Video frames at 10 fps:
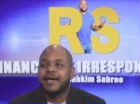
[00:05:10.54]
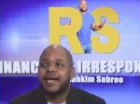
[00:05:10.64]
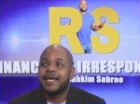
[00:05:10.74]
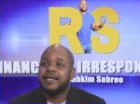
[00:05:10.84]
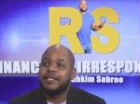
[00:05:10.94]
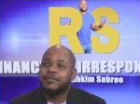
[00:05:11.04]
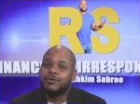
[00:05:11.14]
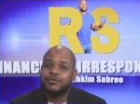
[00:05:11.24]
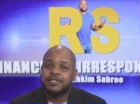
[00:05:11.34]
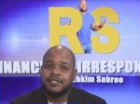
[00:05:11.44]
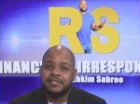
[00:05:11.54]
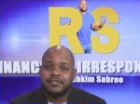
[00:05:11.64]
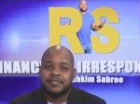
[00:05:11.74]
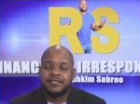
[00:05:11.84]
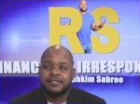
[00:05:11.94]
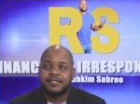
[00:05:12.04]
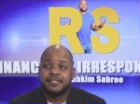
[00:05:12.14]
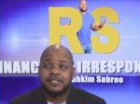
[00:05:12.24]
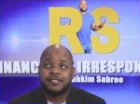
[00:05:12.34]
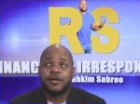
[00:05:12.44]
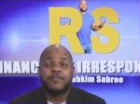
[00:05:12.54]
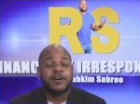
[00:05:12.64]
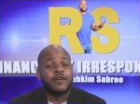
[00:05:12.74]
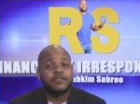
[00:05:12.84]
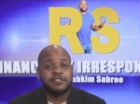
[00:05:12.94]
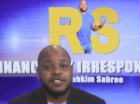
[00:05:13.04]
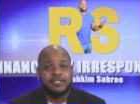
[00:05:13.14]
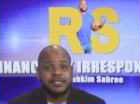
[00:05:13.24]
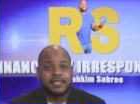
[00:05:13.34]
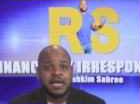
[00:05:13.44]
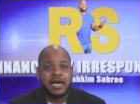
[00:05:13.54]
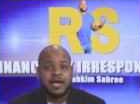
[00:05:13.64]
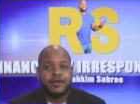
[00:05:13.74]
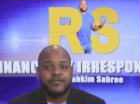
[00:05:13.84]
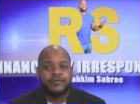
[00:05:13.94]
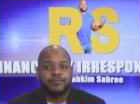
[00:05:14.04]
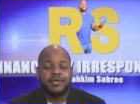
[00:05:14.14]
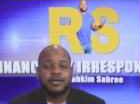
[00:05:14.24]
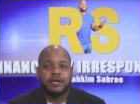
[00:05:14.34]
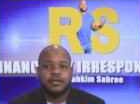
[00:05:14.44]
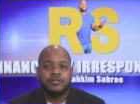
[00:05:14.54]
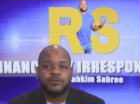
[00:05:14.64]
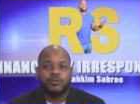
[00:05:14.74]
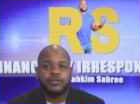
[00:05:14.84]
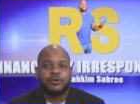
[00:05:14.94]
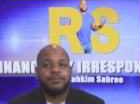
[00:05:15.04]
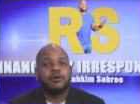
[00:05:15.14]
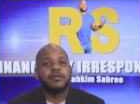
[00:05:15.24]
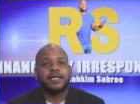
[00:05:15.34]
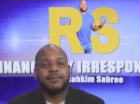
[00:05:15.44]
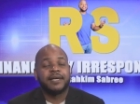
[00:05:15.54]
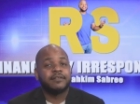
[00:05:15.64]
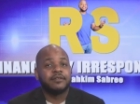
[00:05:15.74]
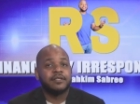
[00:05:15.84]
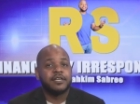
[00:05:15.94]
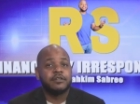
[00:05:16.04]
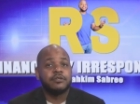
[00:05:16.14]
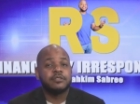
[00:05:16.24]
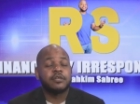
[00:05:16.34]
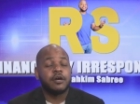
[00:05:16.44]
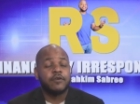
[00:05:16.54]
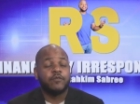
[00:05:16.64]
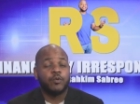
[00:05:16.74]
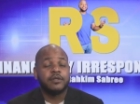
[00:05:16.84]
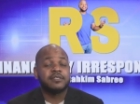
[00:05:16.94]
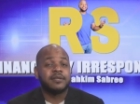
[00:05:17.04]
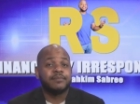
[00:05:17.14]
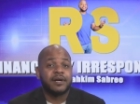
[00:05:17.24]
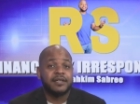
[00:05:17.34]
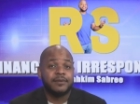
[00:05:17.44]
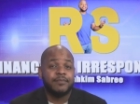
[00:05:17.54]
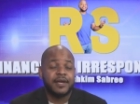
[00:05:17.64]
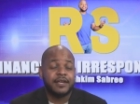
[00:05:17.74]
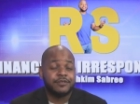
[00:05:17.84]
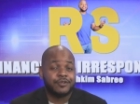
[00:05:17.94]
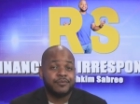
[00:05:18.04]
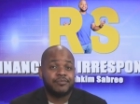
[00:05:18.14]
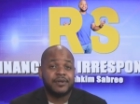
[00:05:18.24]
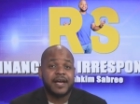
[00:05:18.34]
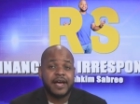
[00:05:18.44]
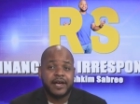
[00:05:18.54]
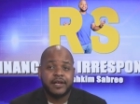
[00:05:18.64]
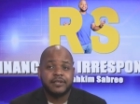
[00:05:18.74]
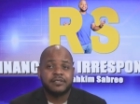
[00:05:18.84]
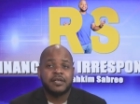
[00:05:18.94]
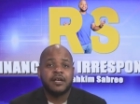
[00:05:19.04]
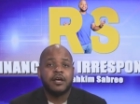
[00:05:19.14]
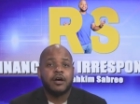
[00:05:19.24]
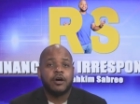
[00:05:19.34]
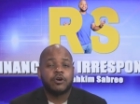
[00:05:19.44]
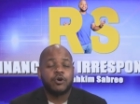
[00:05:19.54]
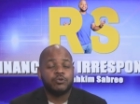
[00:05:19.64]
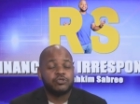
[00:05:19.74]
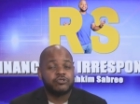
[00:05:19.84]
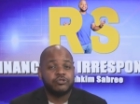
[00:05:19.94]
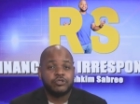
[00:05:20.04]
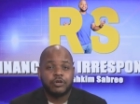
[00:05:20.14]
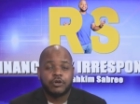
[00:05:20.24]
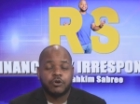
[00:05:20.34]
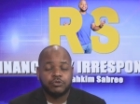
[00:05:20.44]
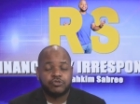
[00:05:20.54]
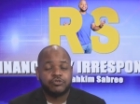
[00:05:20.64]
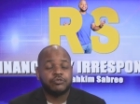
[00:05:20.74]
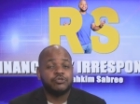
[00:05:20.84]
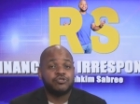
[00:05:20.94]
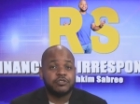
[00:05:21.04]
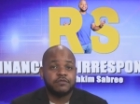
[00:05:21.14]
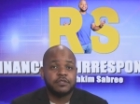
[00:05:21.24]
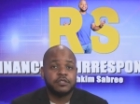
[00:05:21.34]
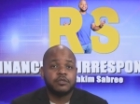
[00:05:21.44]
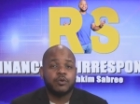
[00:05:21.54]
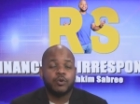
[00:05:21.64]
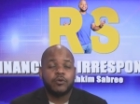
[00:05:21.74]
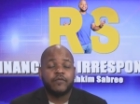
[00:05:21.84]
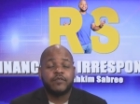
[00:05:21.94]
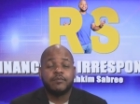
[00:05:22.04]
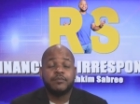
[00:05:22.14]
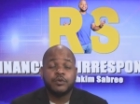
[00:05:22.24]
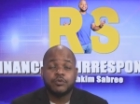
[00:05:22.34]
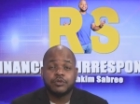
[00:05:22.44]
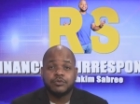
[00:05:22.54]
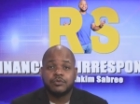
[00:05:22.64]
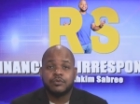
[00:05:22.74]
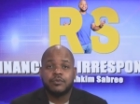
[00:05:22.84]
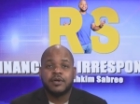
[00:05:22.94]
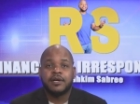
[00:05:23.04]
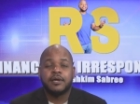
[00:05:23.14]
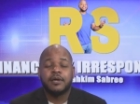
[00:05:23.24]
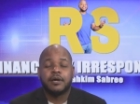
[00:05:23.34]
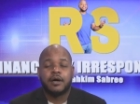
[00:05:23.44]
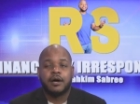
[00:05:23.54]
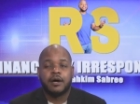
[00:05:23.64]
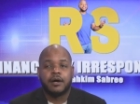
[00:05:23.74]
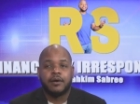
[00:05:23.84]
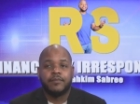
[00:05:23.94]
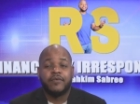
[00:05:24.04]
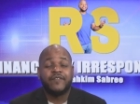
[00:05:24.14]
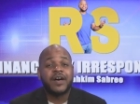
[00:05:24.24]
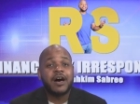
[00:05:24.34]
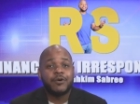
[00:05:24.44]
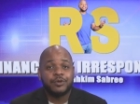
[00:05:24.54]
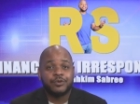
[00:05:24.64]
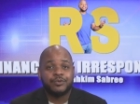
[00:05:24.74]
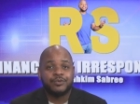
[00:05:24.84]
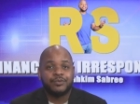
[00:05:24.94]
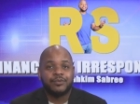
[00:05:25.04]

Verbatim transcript: And in those instances, it's a tough conversation to have, because when you're pulling back the layers of what somebody may interpret as a cultural driven or familial value,